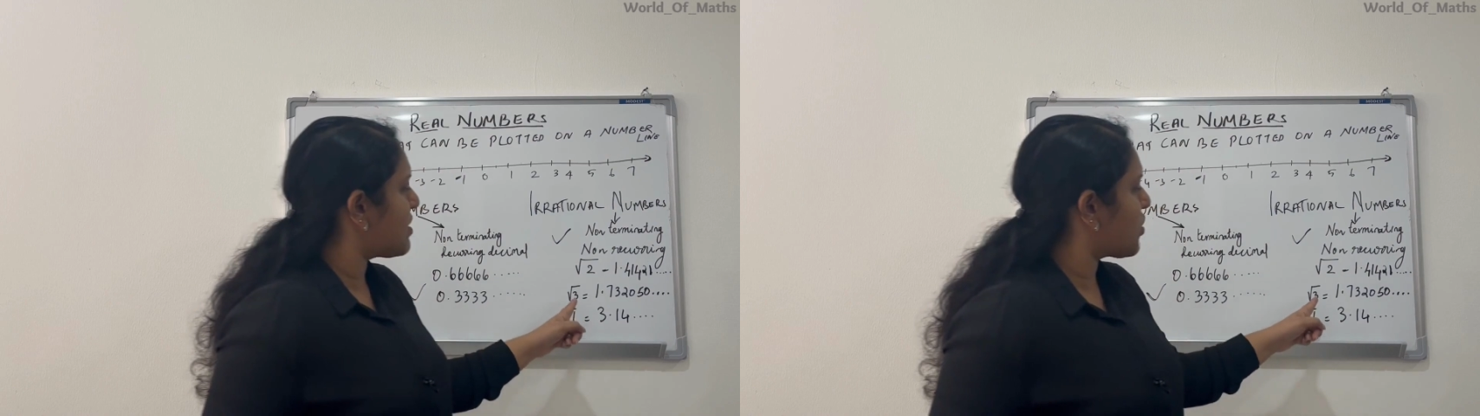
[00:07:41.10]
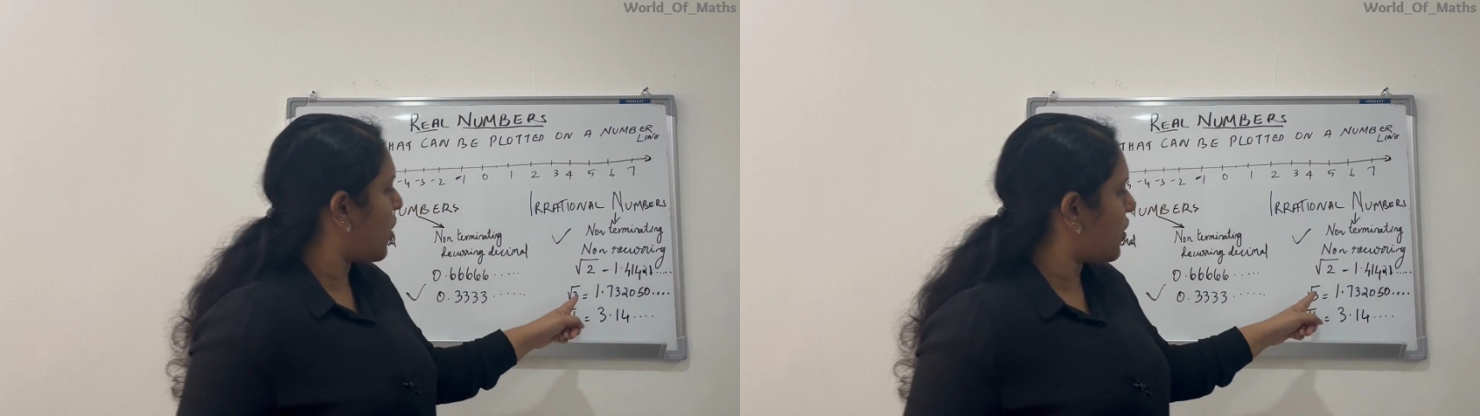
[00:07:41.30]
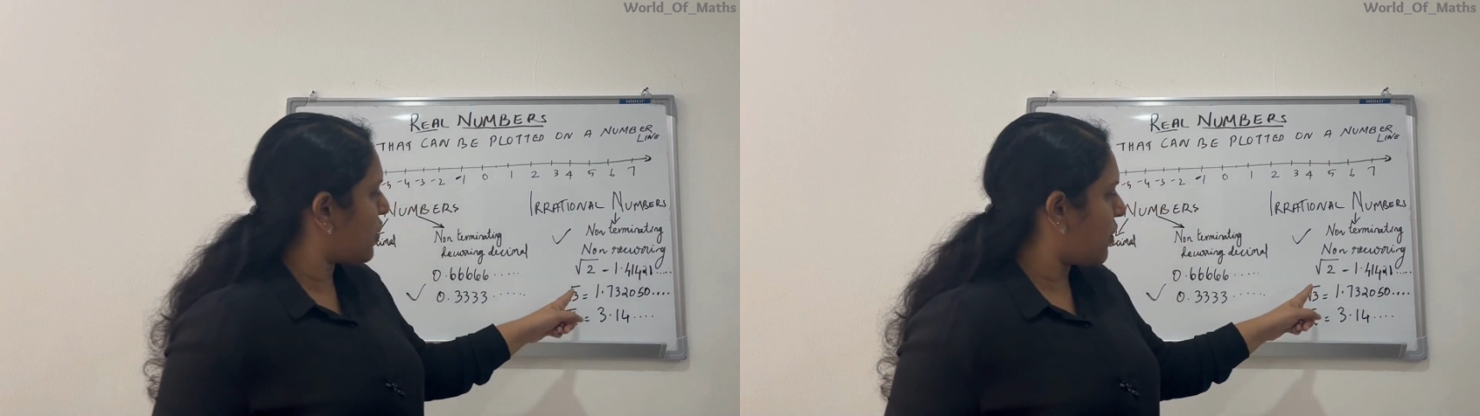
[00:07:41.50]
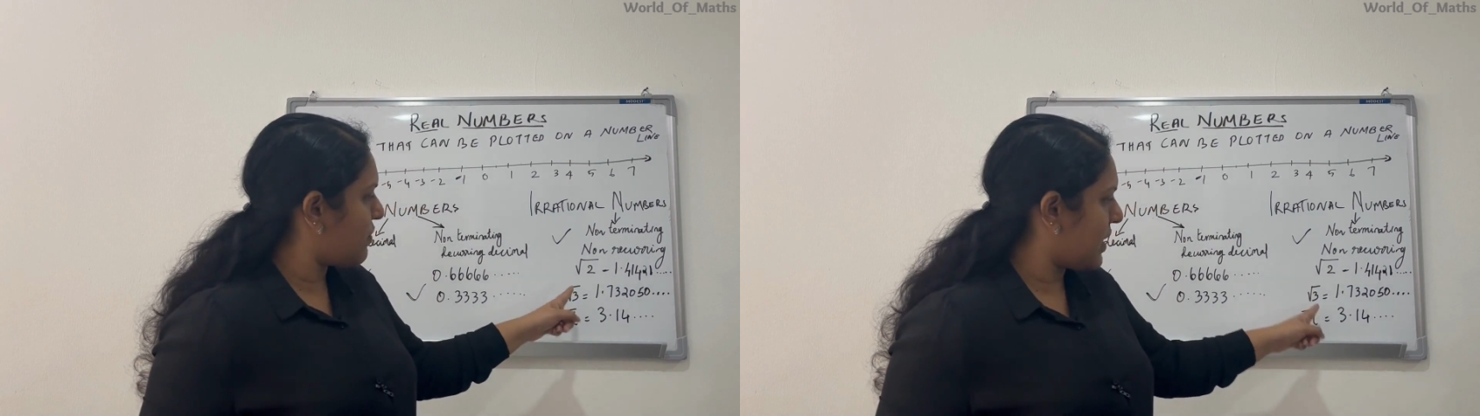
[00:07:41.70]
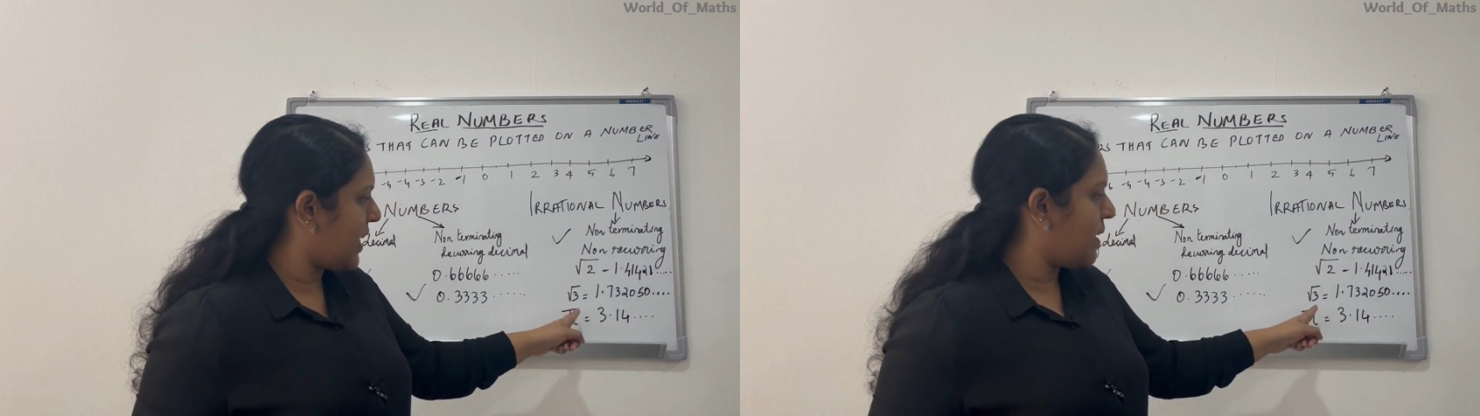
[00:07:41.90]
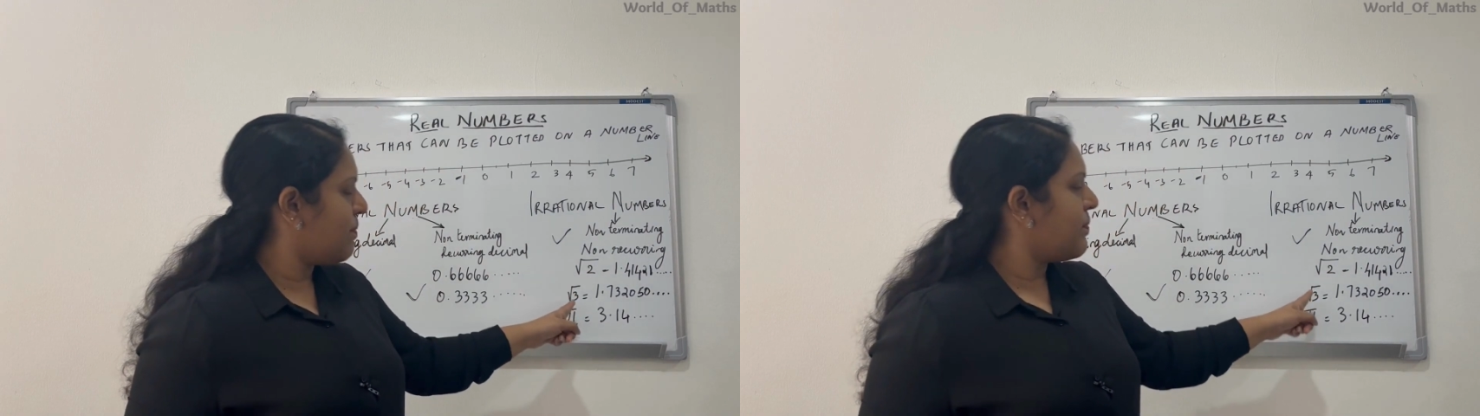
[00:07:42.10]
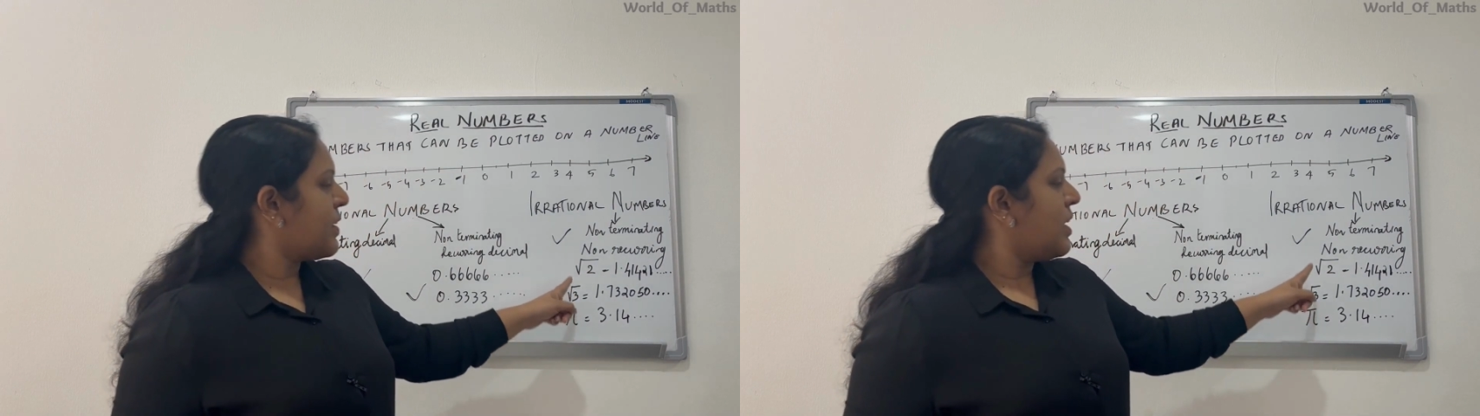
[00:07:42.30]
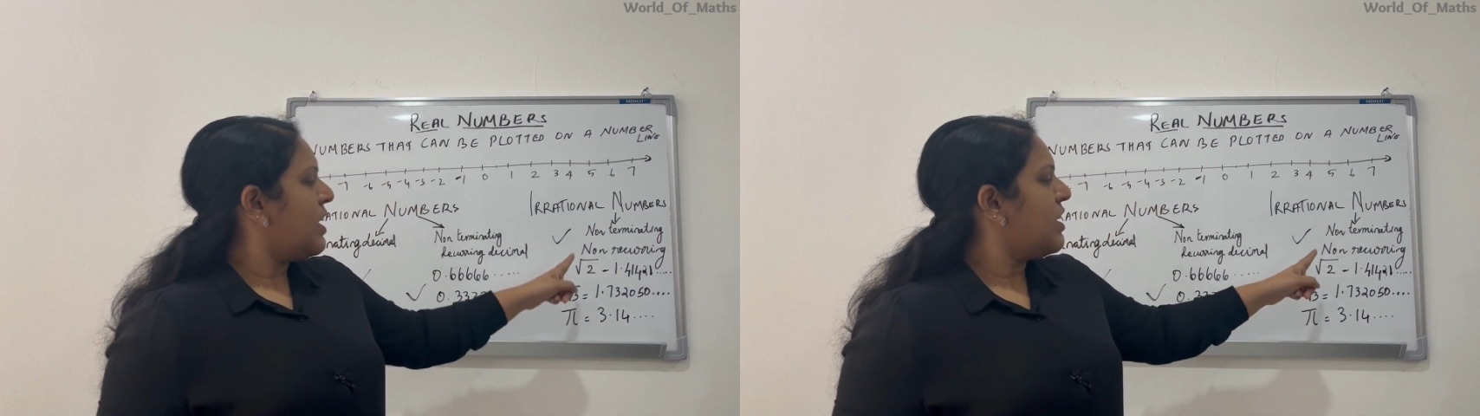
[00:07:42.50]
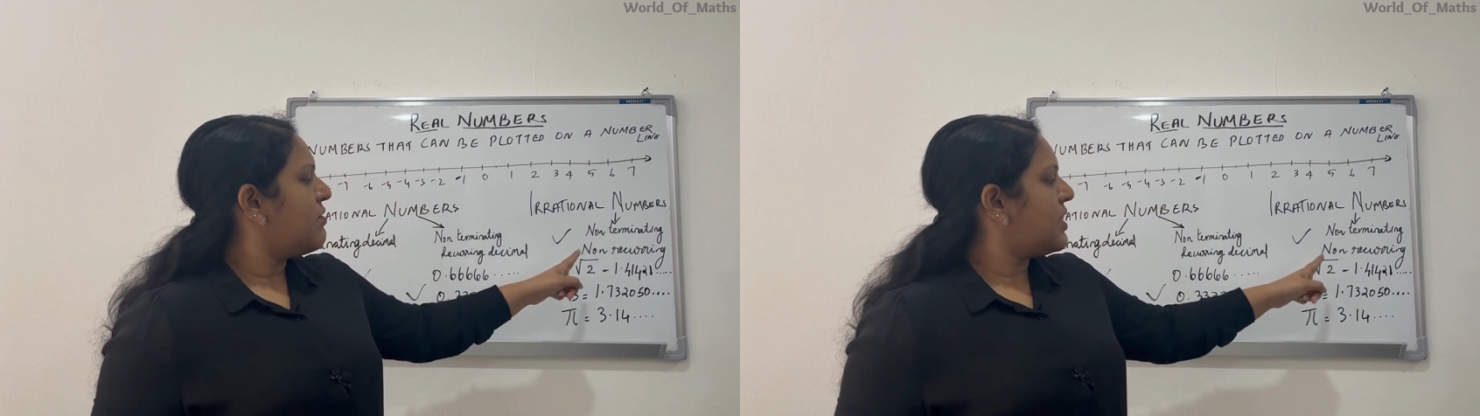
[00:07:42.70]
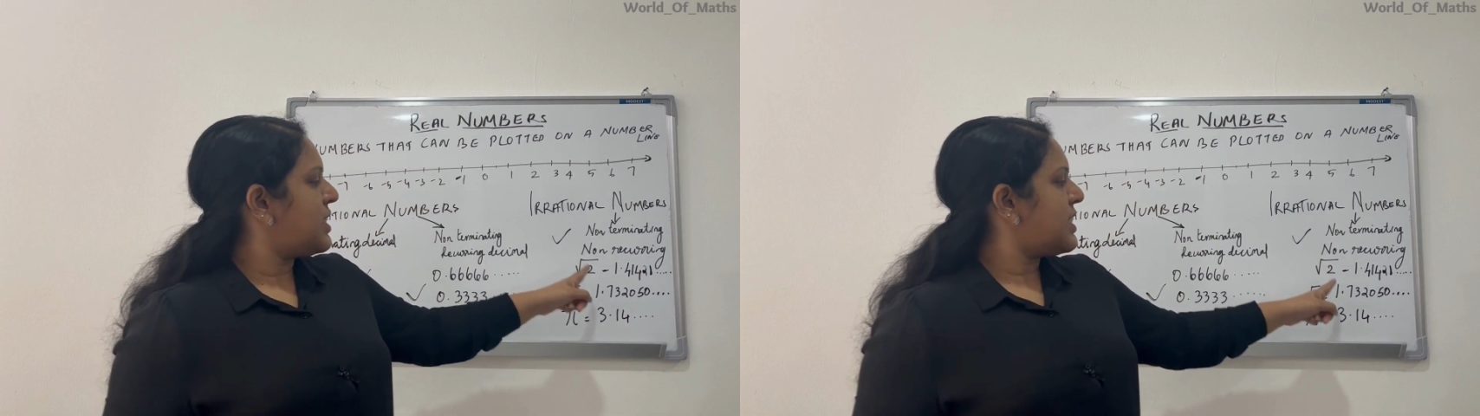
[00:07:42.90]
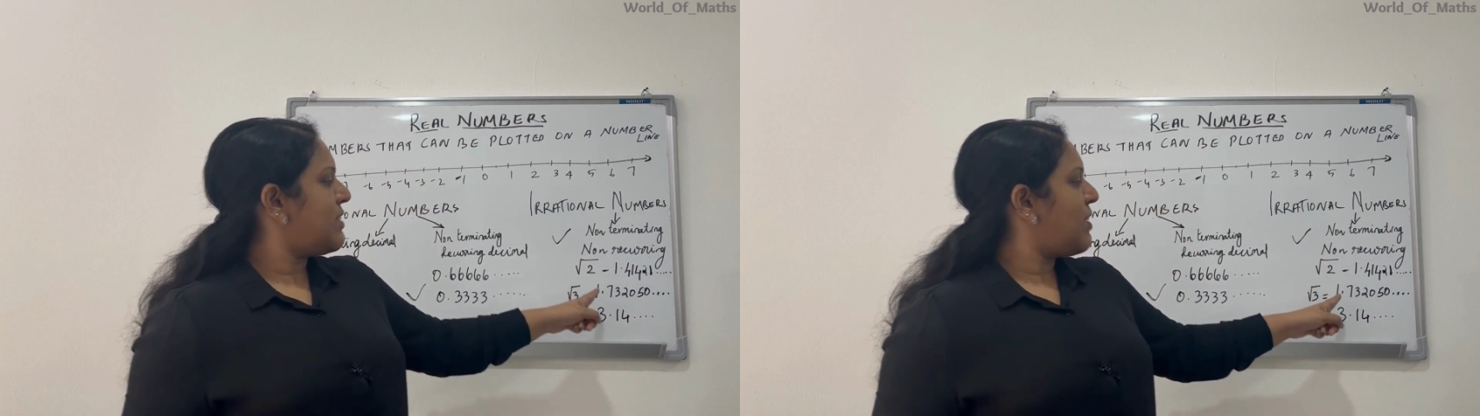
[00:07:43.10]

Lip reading: square root of 3, which is the